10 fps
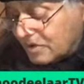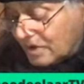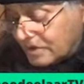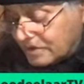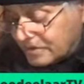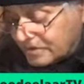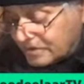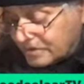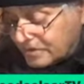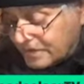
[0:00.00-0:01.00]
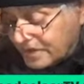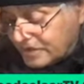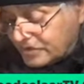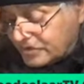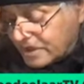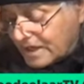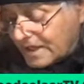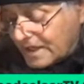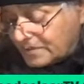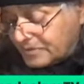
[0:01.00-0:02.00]
London to face
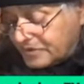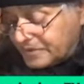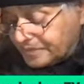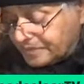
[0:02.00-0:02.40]
claims